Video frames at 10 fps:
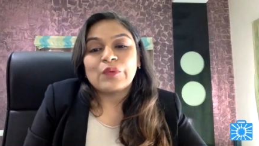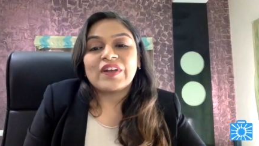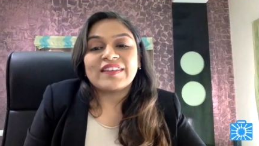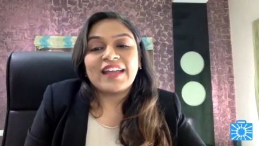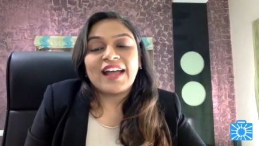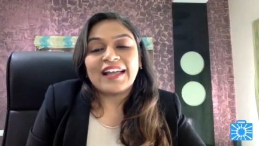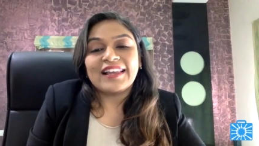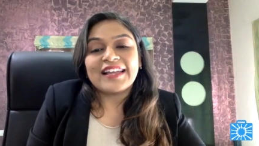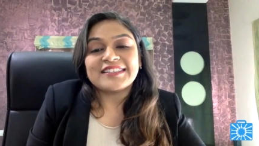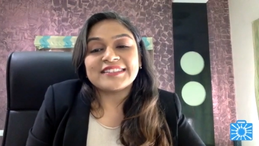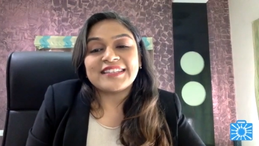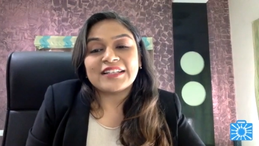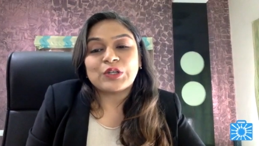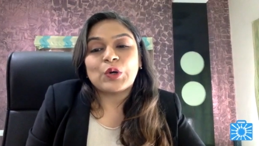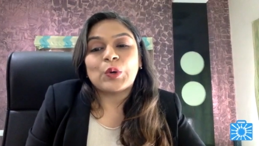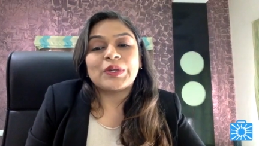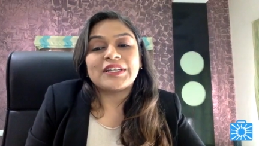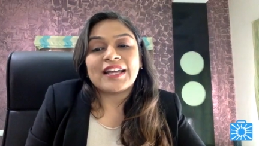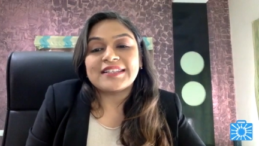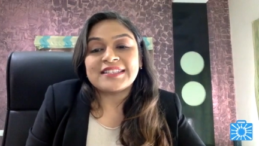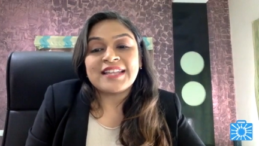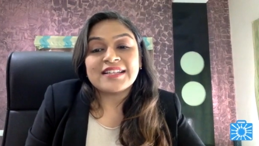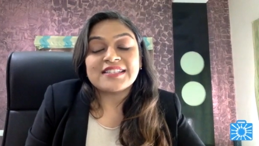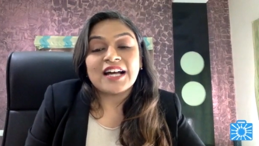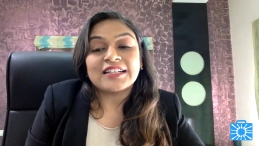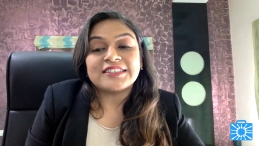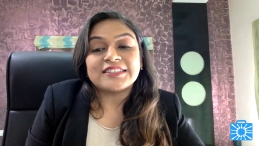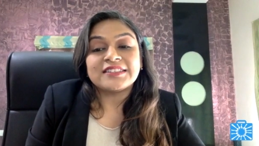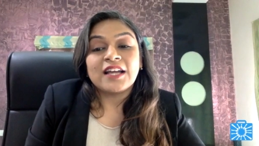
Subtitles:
where they highlighted that COVID-19 has undone